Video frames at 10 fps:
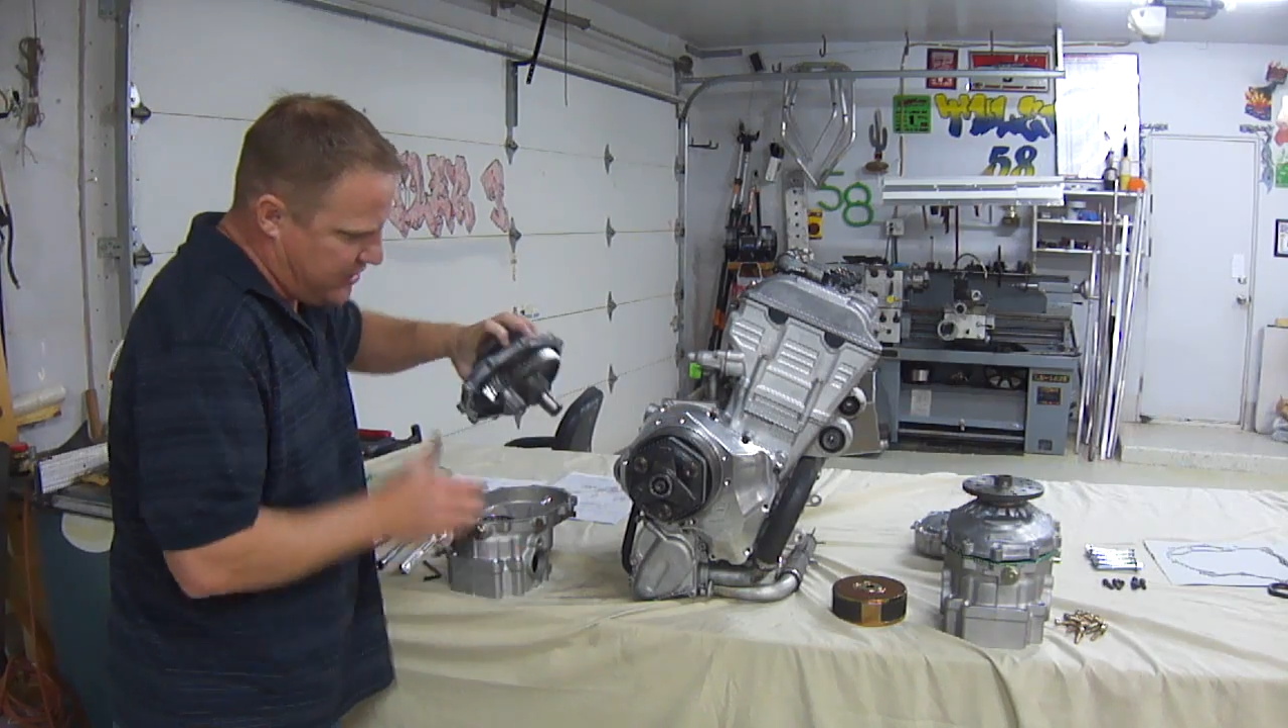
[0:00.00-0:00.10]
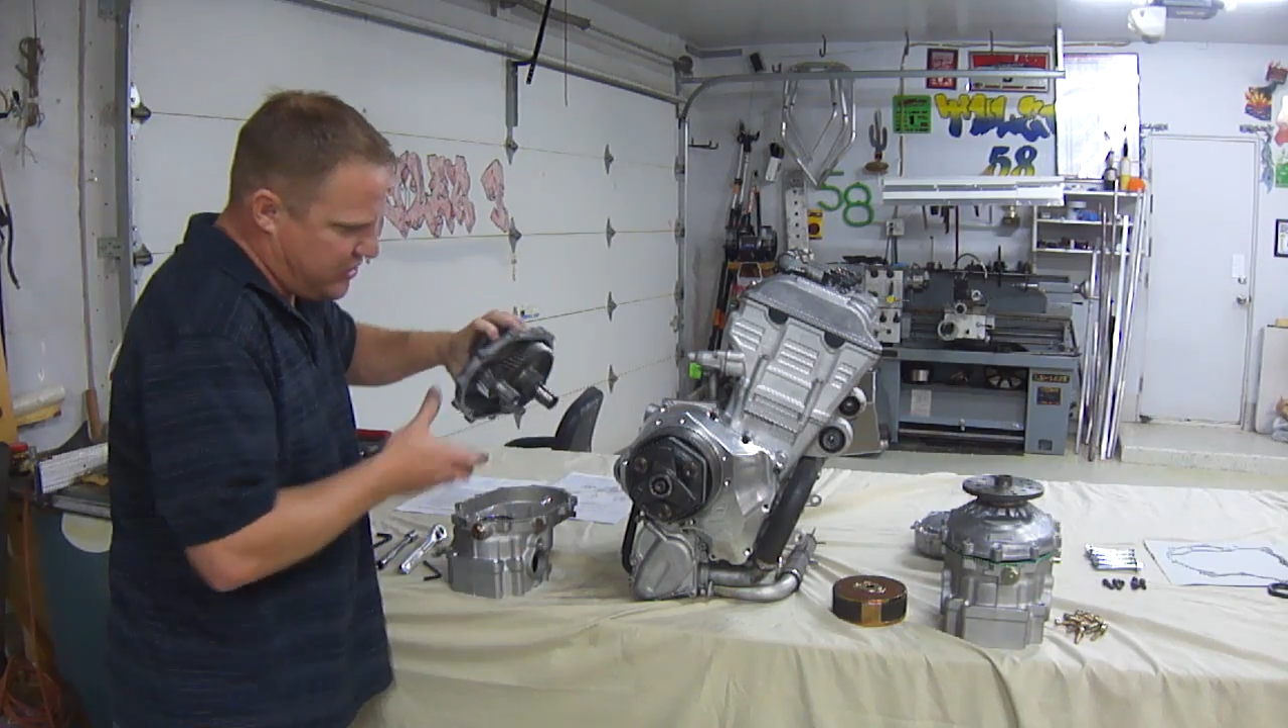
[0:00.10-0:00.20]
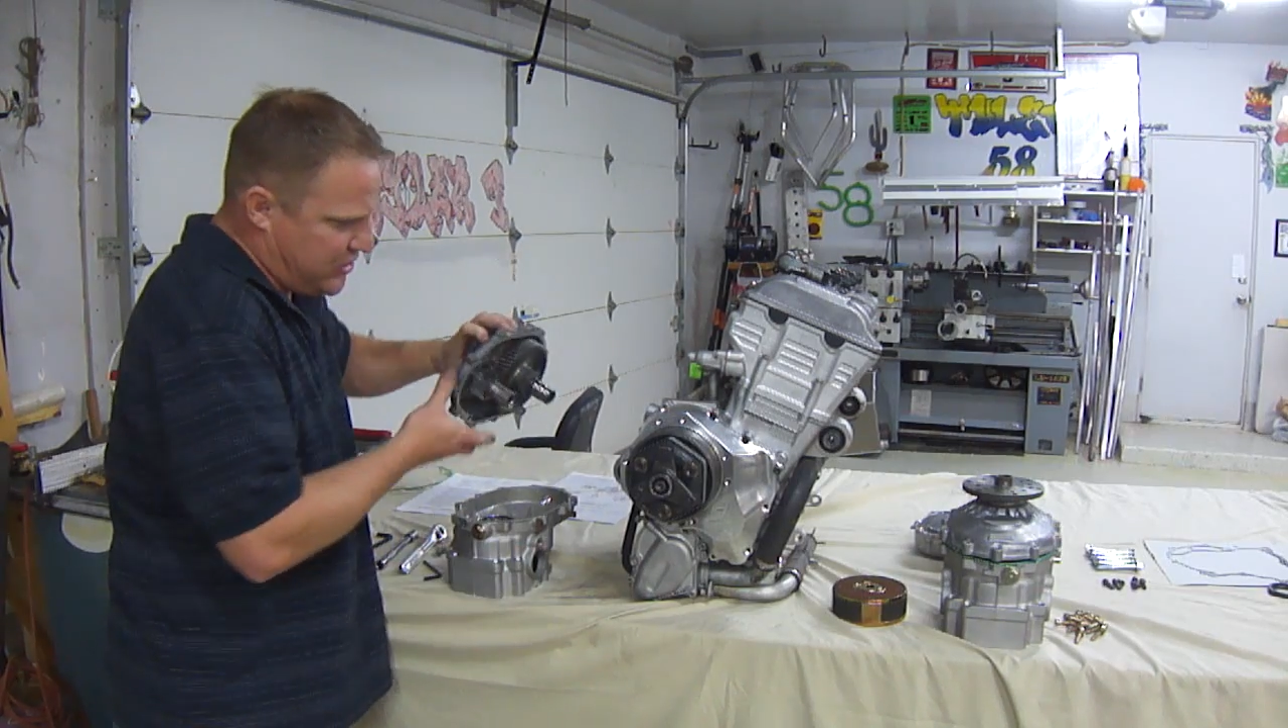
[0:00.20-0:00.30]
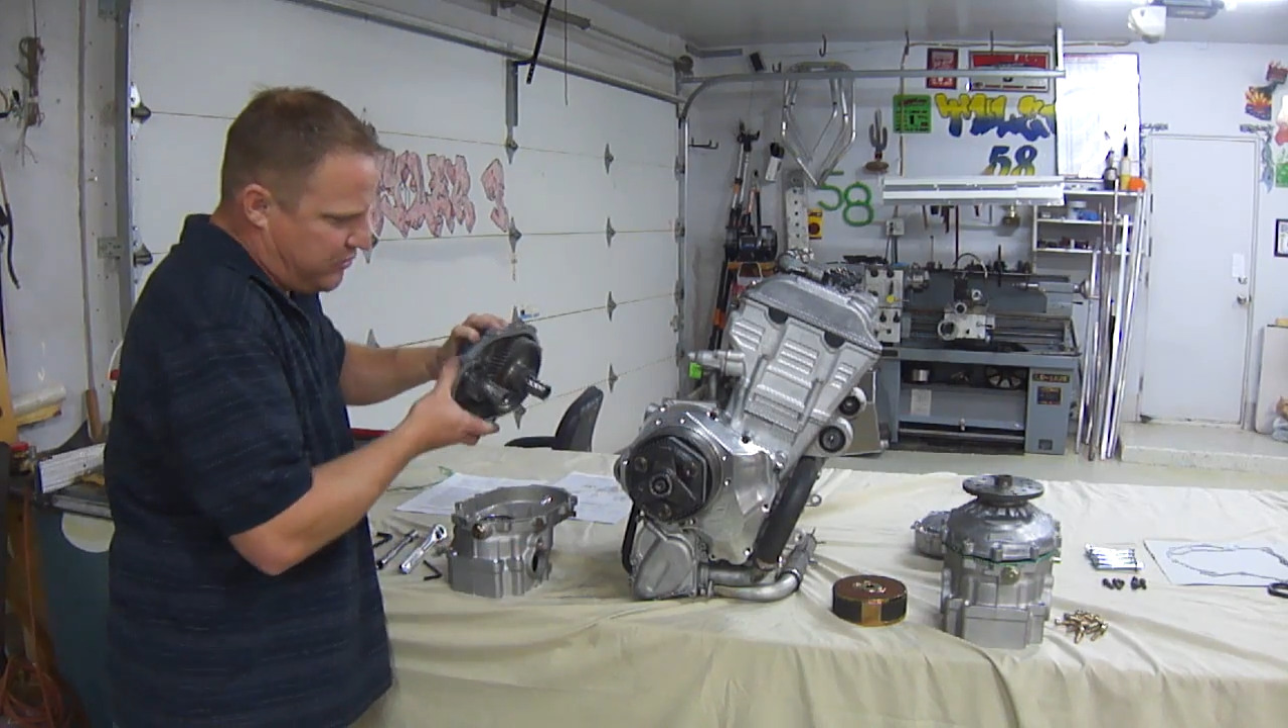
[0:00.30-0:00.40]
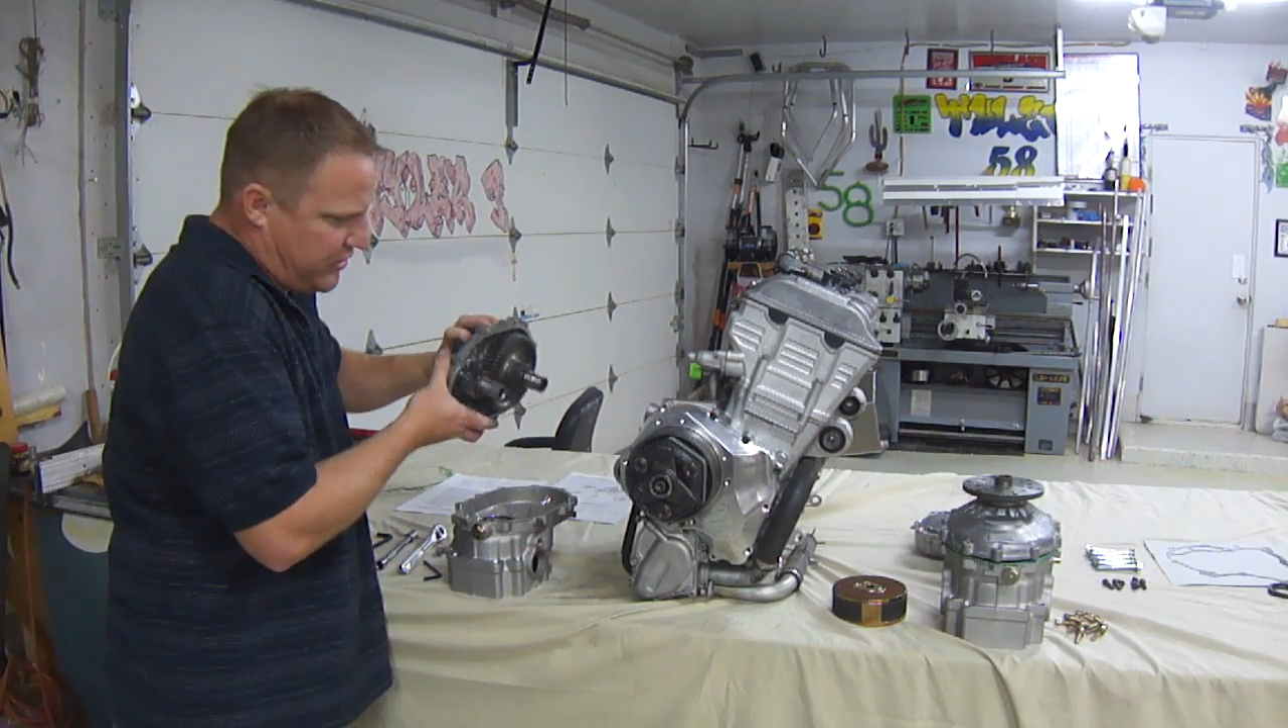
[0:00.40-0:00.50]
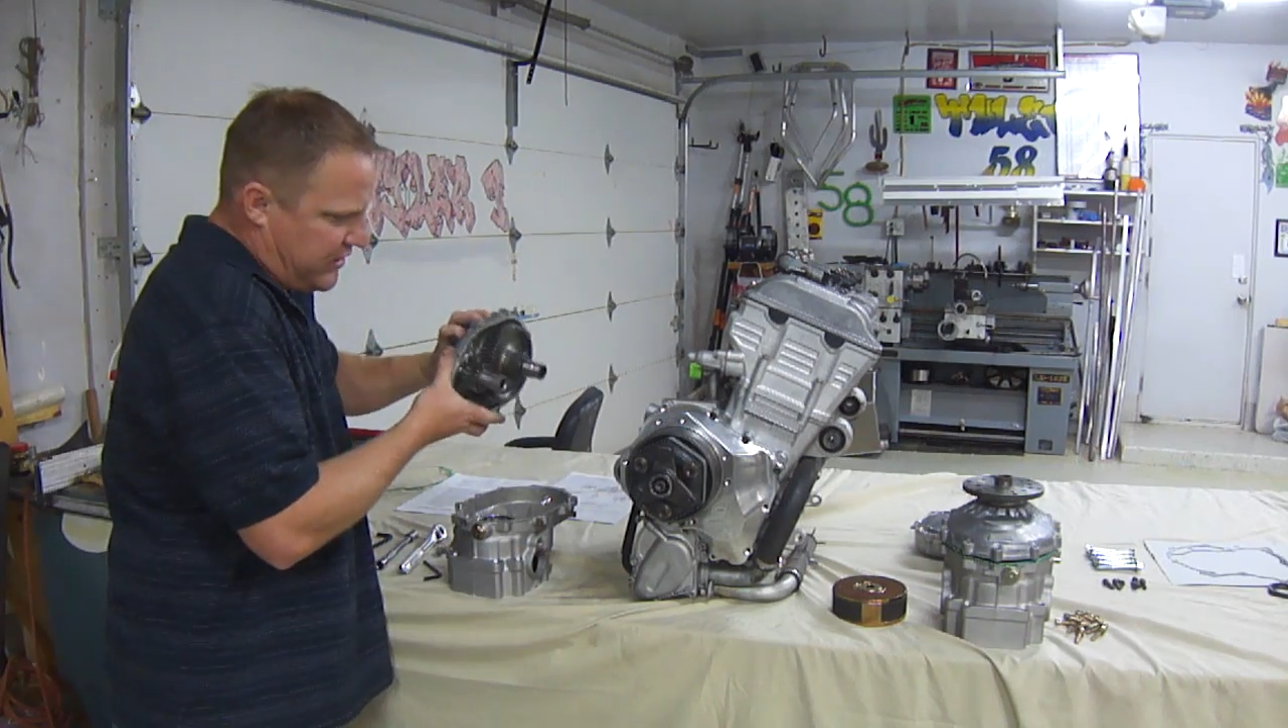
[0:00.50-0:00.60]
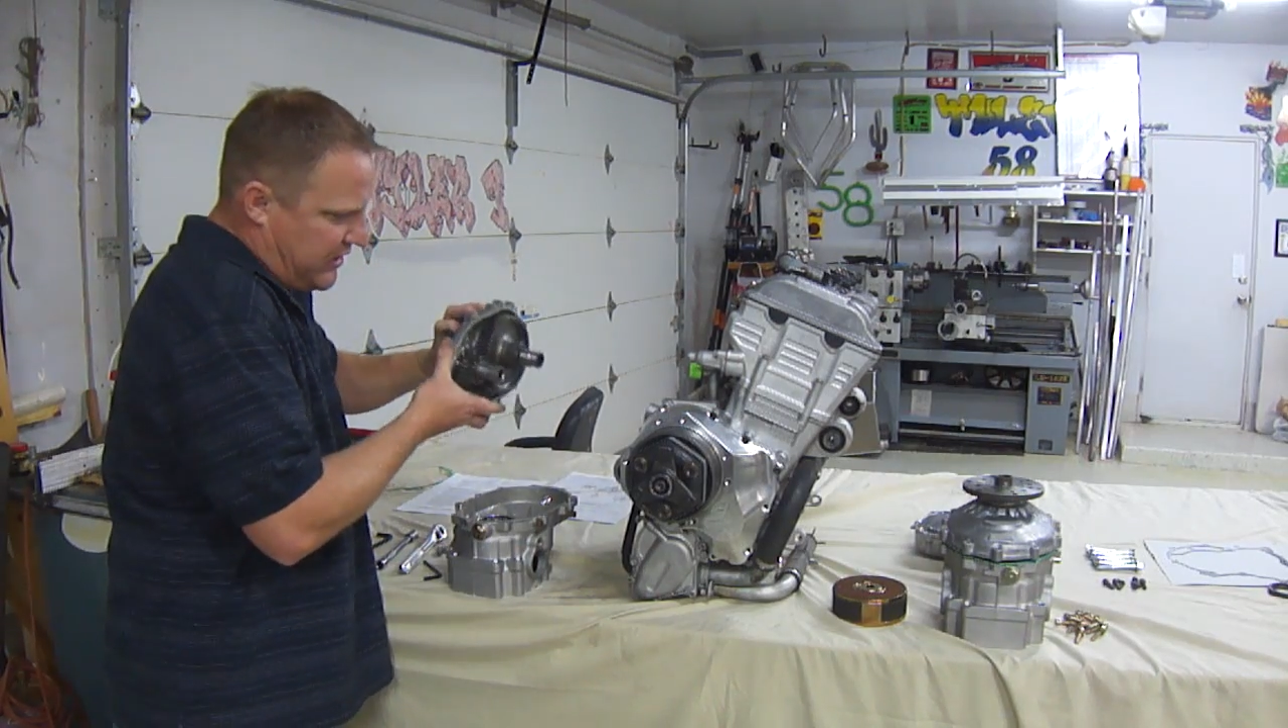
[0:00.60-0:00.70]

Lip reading: split the